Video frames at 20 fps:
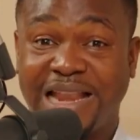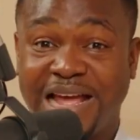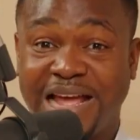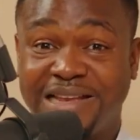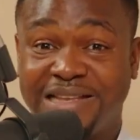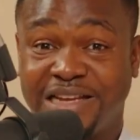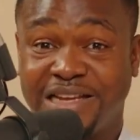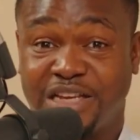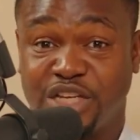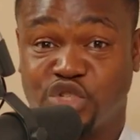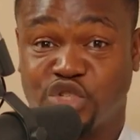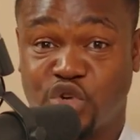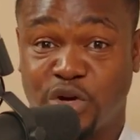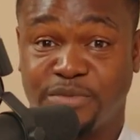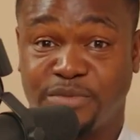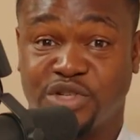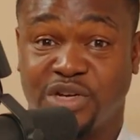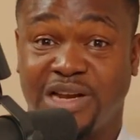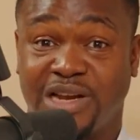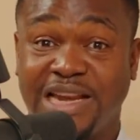in the
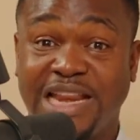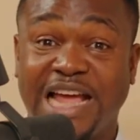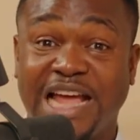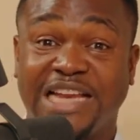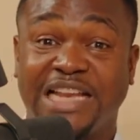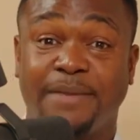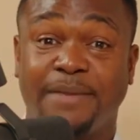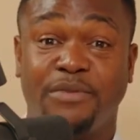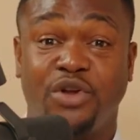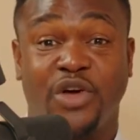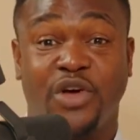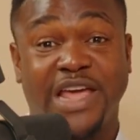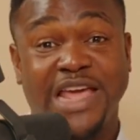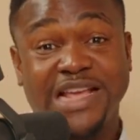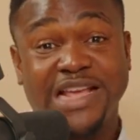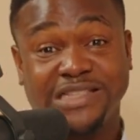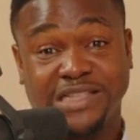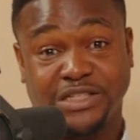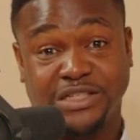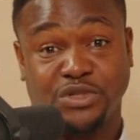description and let them know it
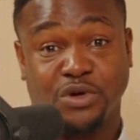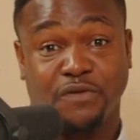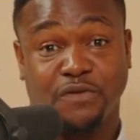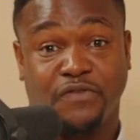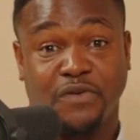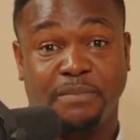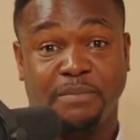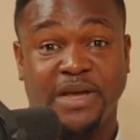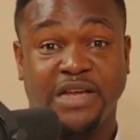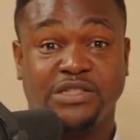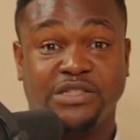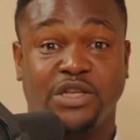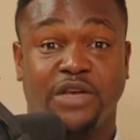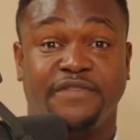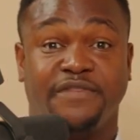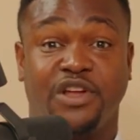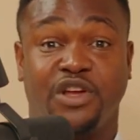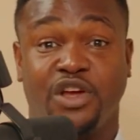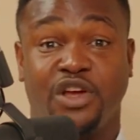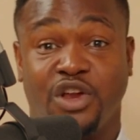is a sofa bed. So if
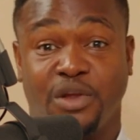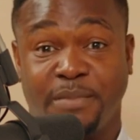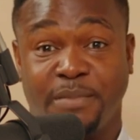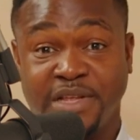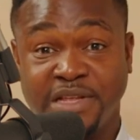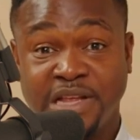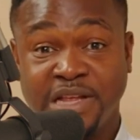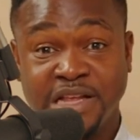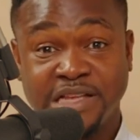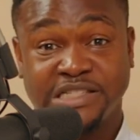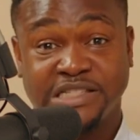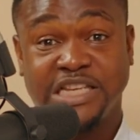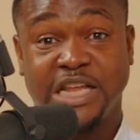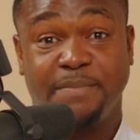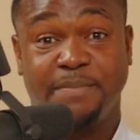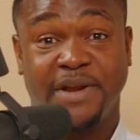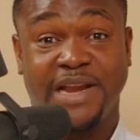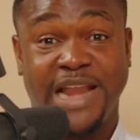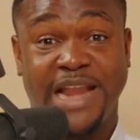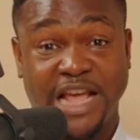they're going to be
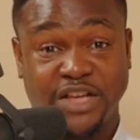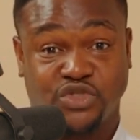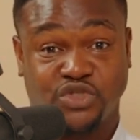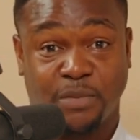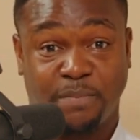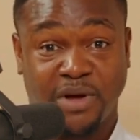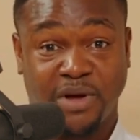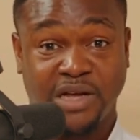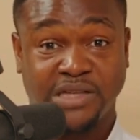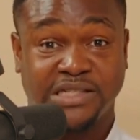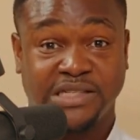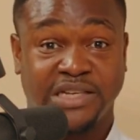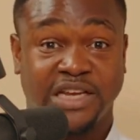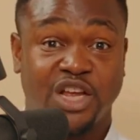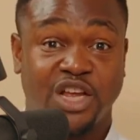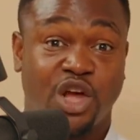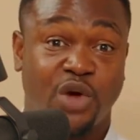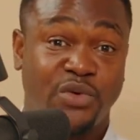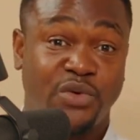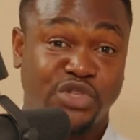sleeping an extra person, they're
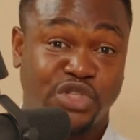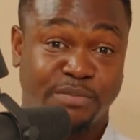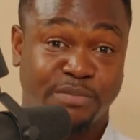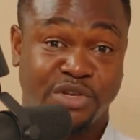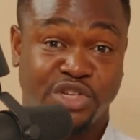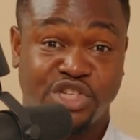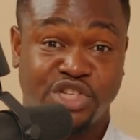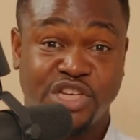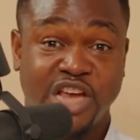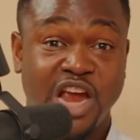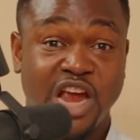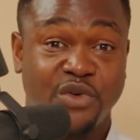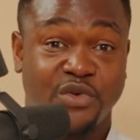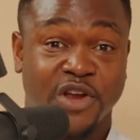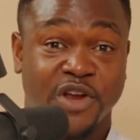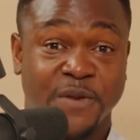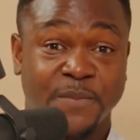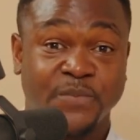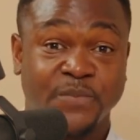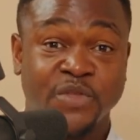going to be
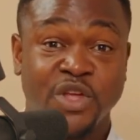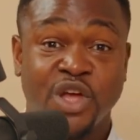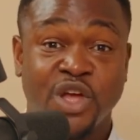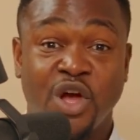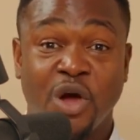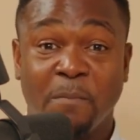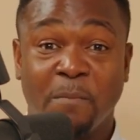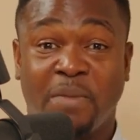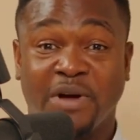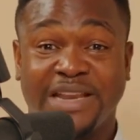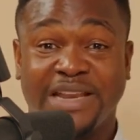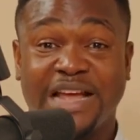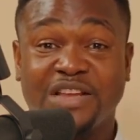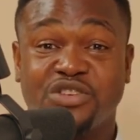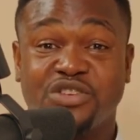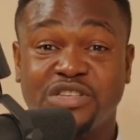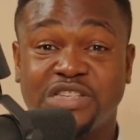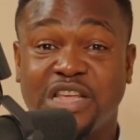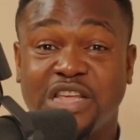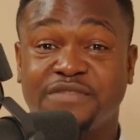sharing. But that
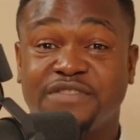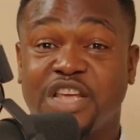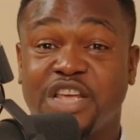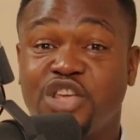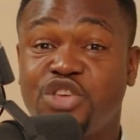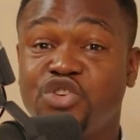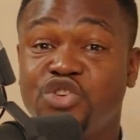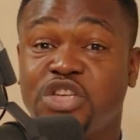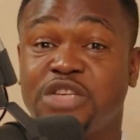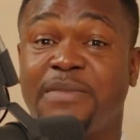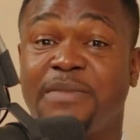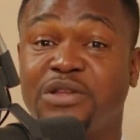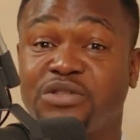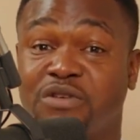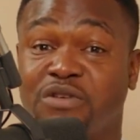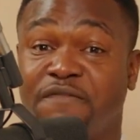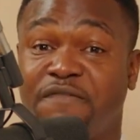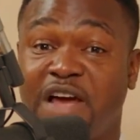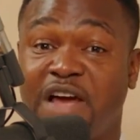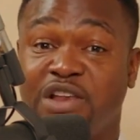just gives a huge amount
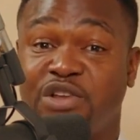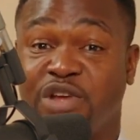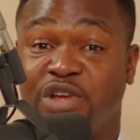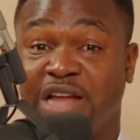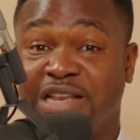of value. And